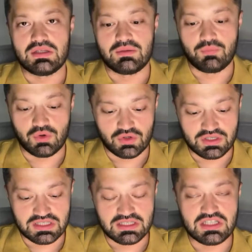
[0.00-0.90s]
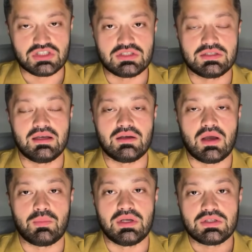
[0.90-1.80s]
more indications that
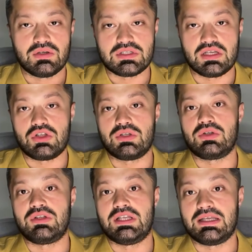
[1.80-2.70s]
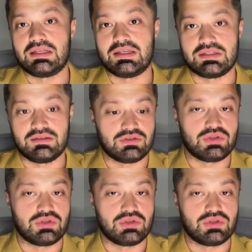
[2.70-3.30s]
our military is actually succeeding in this.